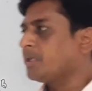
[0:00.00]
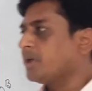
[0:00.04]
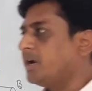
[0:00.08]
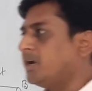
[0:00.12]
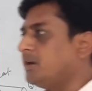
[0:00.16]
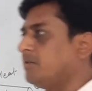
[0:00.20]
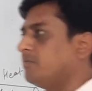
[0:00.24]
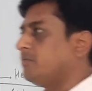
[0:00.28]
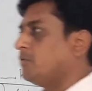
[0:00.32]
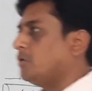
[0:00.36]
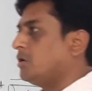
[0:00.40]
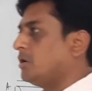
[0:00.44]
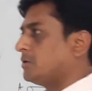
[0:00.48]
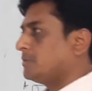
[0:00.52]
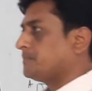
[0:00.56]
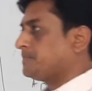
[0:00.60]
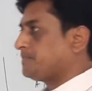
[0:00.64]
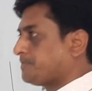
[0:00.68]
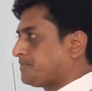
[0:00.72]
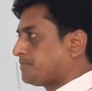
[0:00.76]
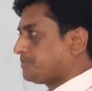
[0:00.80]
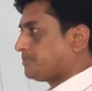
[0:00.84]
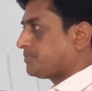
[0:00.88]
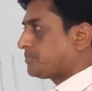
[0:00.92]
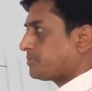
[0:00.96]
And for
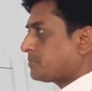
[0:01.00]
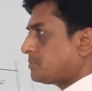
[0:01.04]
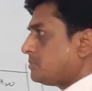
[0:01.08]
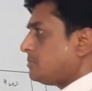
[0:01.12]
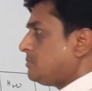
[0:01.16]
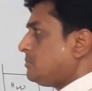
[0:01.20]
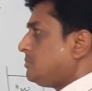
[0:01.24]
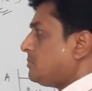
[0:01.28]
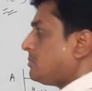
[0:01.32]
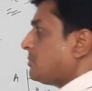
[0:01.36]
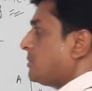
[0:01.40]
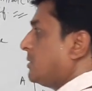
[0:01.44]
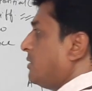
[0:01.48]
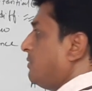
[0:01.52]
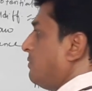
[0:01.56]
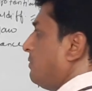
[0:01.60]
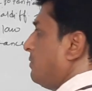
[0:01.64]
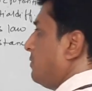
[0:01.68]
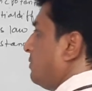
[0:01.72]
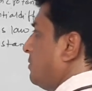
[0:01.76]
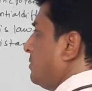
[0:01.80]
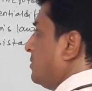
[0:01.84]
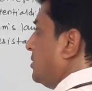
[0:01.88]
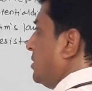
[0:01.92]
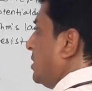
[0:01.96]

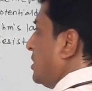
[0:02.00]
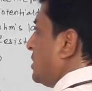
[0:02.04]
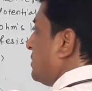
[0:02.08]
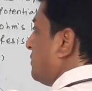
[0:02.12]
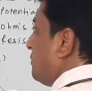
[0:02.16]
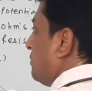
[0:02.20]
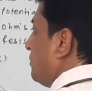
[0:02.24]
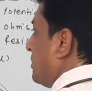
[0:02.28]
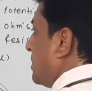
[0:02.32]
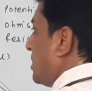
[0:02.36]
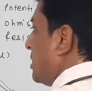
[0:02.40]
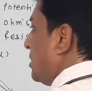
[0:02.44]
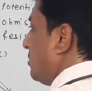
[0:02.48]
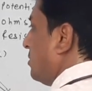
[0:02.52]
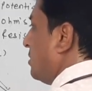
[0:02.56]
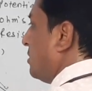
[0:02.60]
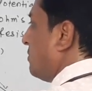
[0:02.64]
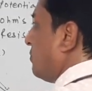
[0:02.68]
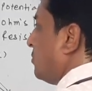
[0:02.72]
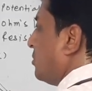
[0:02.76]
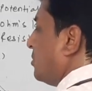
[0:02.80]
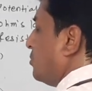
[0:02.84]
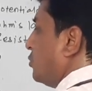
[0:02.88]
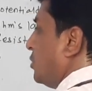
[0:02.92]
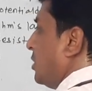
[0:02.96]
this particular
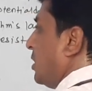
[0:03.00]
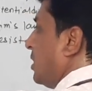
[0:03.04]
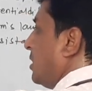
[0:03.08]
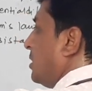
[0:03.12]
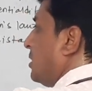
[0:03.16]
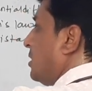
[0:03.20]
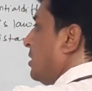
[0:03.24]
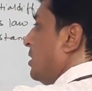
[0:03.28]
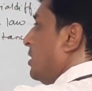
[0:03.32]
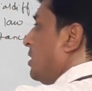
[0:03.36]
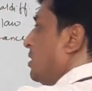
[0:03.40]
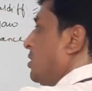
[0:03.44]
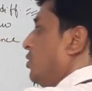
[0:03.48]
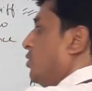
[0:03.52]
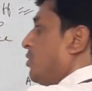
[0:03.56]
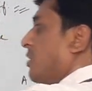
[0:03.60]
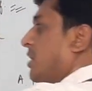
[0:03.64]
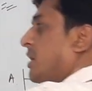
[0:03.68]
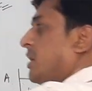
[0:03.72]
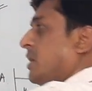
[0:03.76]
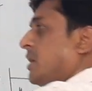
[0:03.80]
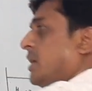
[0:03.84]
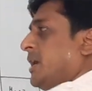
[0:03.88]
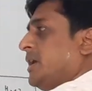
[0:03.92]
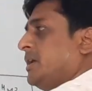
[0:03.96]
formula you
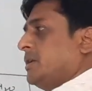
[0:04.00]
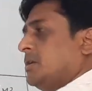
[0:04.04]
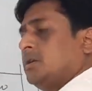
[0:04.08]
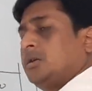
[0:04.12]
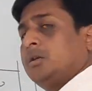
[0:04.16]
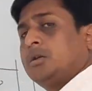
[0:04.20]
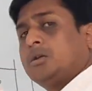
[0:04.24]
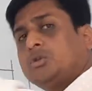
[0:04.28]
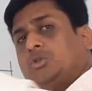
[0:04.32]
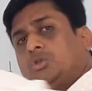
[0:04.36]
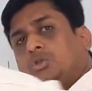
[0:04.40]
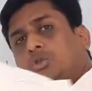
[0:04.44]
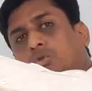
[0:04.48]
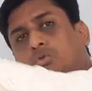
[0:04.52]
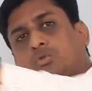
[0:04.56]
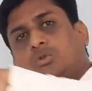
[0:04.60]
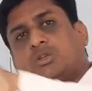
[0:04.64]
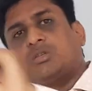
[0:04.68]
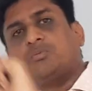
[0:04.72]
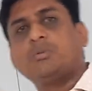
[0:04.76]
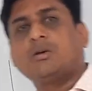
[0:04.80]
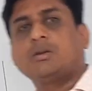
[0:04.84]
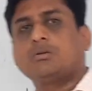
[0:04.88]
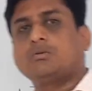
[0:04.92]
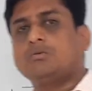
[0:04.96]
can write
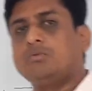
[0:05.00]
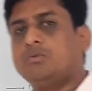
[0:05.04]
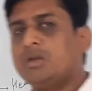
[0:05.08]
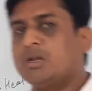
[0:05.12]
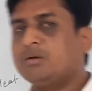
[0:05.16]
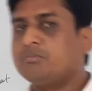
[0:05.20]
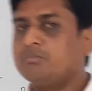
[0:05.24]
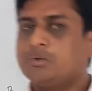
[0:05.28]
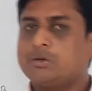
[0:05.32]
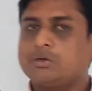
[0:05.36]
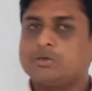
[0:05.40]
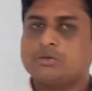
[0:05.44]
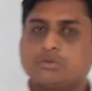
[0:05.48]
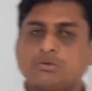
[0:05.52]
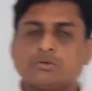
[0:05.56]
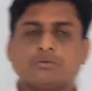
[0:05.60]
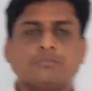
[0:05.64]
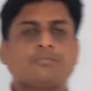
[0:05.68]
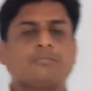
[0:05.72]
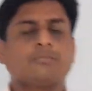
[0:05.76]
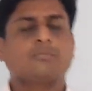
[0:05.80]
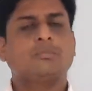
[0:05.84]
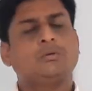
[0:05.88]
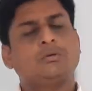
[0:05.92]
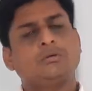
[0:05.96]
joules per coulomb also.
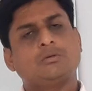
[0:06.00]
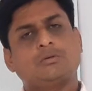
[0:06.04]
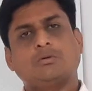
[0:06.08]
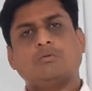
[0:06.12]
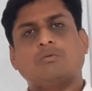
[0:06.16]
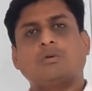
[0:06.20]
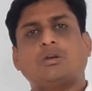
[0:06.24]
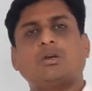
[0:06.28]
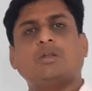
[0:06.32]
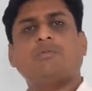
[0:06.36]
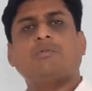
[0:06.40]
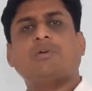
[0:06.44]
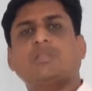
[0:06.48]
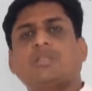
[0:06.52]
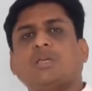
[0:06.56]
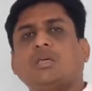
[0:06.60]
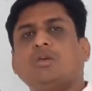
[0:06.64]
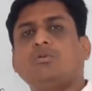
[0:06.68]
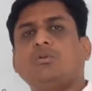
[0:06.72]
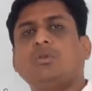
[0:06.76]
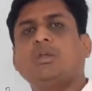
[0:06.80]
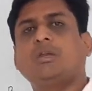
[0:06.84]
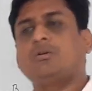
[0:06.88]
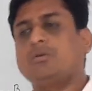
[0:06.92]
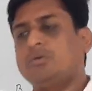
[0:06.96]
So whatever the
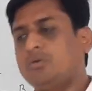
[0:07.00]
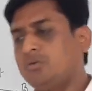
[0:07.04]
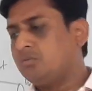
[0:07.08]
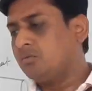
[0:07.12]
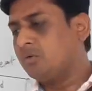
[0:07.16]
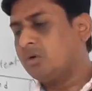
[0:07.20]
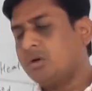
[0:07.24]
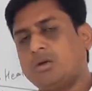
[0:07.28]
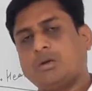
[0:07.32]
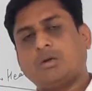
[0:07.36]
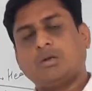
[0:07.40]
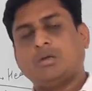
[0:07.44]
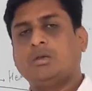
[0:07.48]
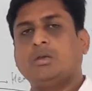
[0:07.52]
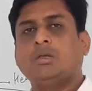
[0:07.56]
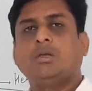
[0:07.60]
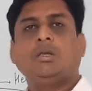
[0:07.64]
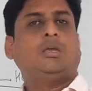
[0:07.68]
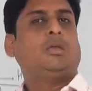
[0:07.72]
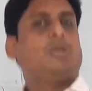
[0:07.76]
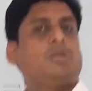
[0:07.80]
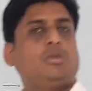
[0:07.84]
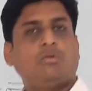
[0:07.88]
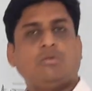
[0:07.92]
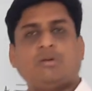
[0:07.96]
unit you
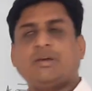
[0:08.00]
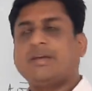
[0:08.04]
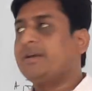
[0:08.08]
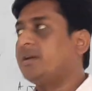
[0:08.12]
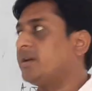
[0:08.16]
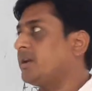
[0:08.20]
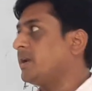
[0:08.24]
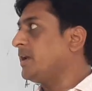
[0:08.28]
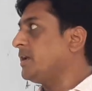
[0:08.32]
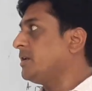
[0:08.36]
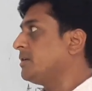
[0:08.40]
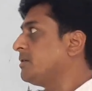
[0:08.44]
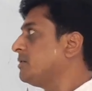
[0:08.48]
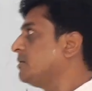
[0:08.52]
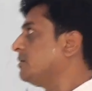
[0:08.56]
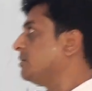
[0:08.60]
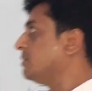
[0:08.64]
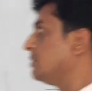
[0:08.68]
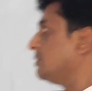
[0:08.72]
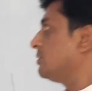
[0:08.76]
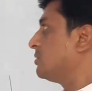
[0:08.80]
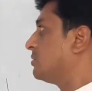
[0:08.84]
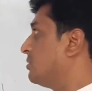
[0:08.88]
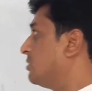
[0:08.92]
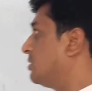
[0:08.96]
want you can write.
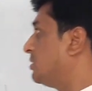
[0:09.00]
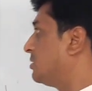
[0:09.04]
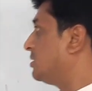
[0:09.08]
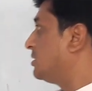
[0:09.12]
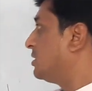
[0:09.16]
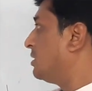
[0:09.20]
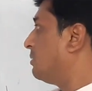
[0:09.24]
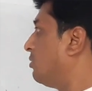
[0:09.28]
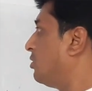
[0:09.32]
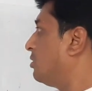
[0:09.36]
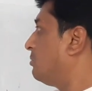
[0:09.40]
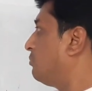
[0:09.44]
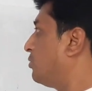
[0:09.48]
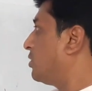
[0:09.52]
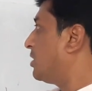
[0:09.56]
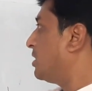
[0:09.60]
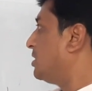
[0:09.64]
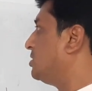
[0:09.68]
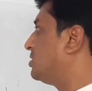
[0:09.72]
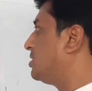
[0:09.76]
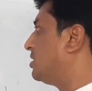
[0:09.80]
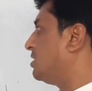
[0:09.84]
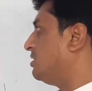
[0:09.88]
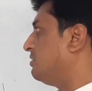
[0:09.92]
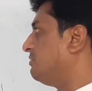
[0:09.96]
So this is about
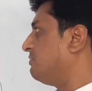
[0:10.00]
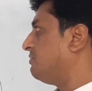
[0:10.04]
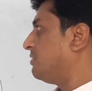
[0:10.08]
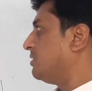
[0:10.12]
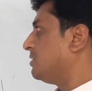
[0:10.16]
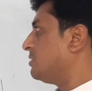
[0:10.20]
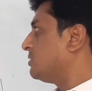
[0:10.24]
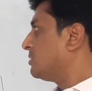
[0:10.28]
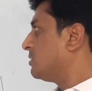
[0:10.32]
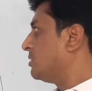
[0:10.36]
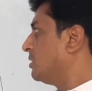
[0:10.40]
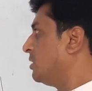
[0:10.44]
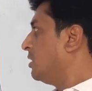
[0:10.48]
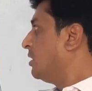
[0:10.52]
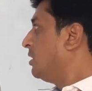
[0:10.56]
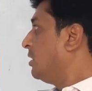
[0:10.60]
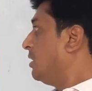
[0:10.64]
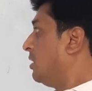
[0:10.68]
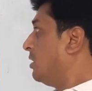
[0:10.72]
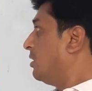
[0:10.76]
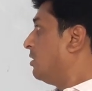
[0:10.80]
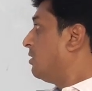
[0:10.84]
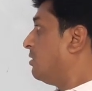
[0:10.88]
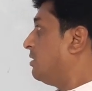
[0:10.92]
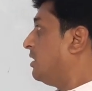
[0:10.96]
potential difference.
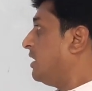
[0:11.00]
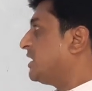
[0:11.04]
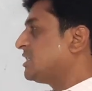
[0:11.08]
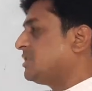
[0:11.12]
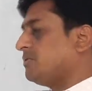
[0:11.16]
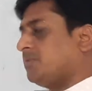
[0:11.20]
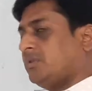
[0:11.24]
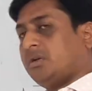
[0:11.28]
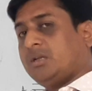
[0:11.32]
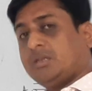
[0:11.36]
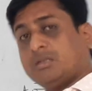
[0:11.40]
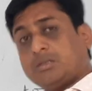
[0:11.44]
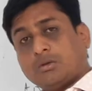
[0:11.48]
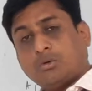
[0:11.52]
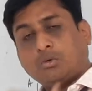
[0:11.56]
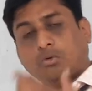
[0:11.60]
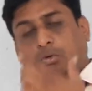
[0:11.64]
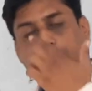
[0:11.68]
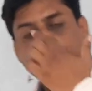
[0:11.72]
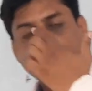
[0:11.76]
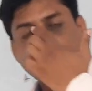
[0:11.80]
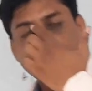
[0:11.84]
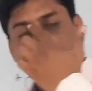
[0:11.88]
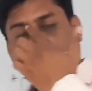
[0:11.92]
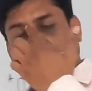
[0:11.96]
Now next one is
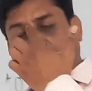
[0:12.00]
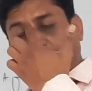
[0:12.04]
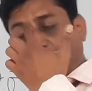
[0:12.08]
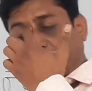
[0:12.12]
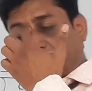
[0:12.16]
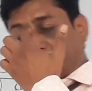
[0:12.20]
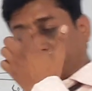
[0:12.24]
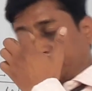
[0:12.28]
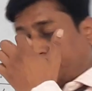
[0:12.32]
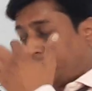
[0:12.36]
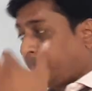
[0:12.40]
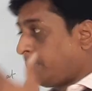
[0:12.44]
Ohm's law.